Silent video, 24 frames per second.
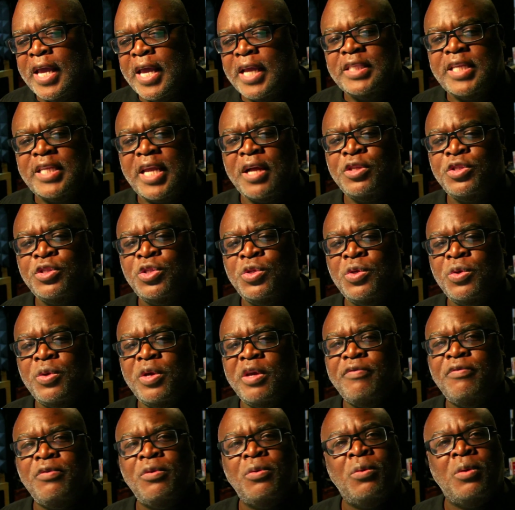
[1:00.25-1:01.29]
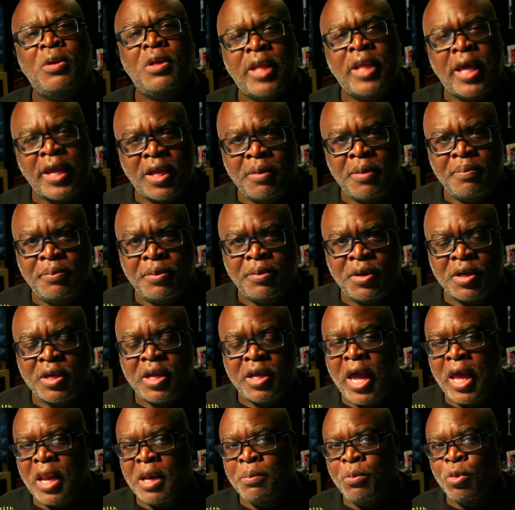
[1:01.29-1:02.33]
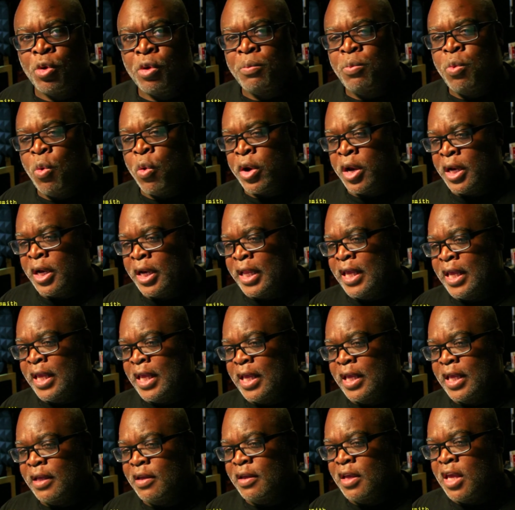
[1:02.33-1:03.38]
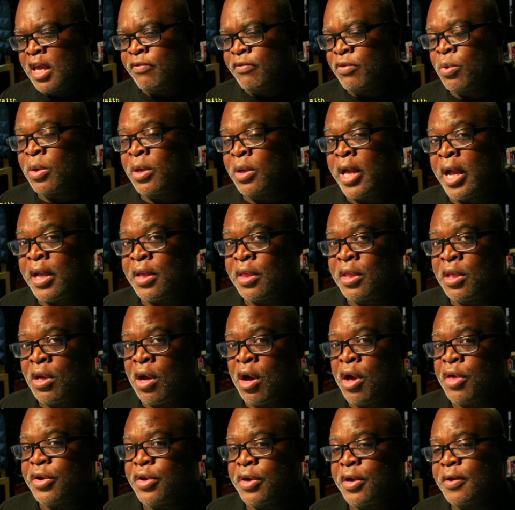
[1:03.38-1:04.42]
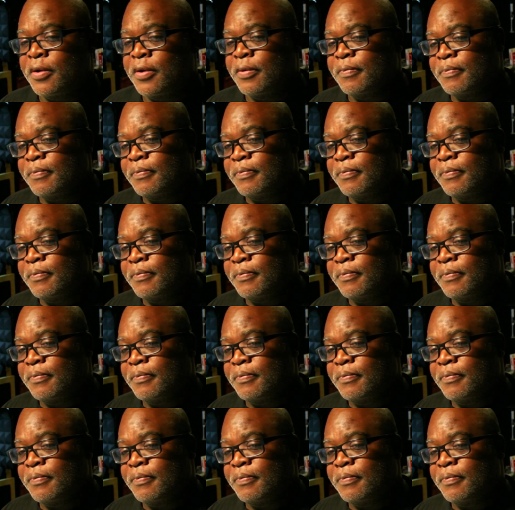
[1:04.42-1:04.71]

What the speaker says: it tells you if you like a book, and more importantly, if you like the author.